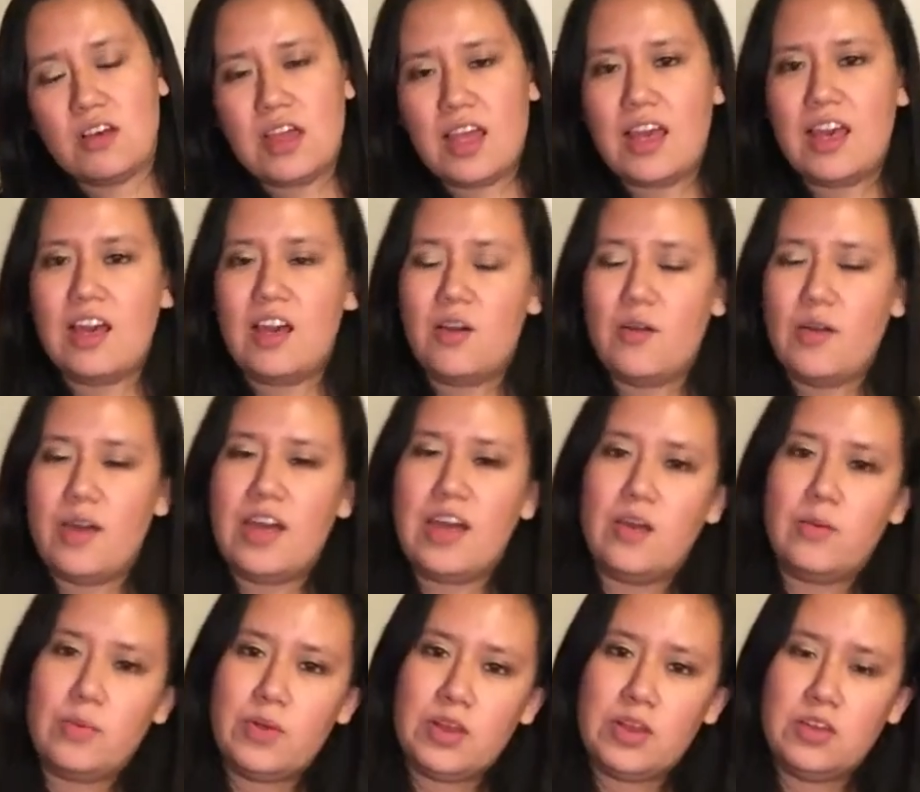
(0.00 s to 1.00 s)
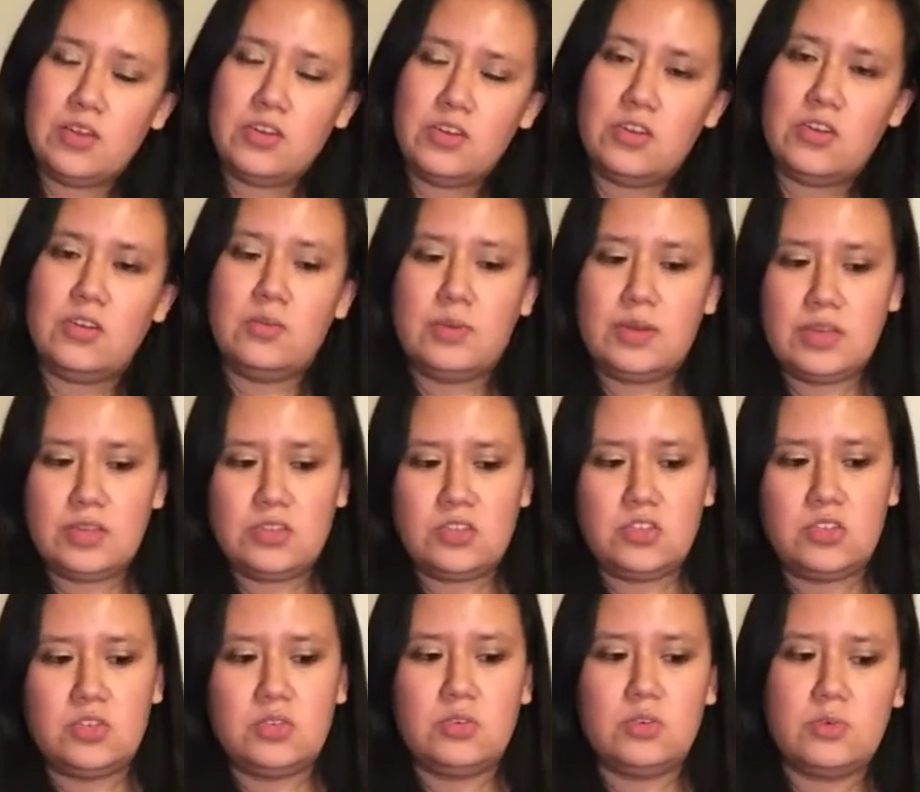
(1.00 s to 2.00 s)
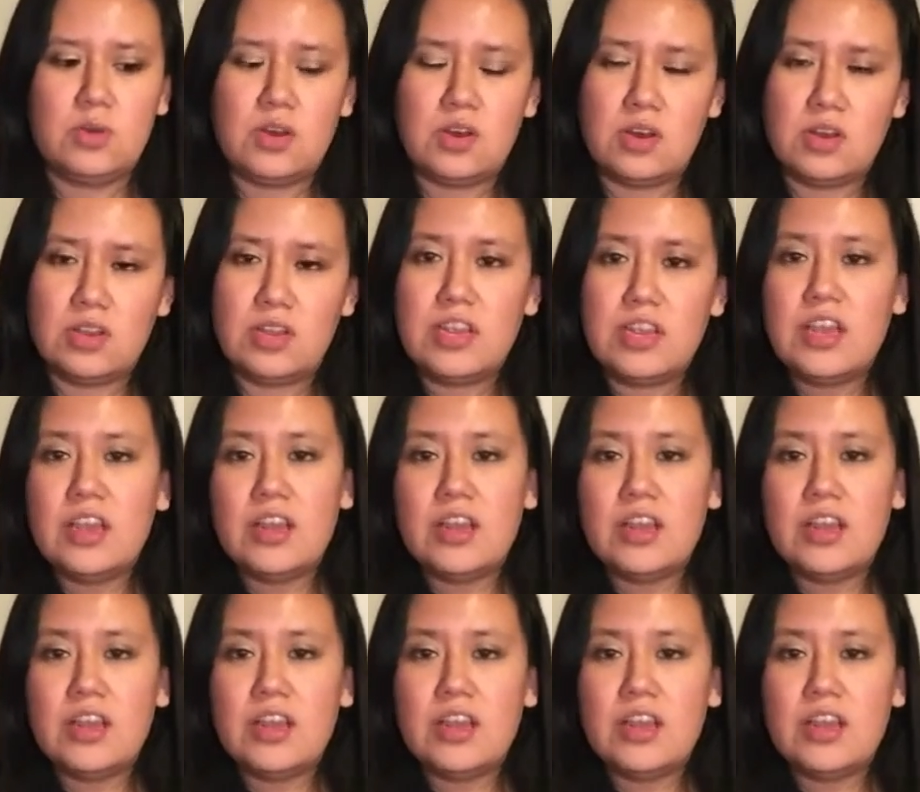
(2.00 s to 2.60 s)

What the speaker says: how I wonder what you are.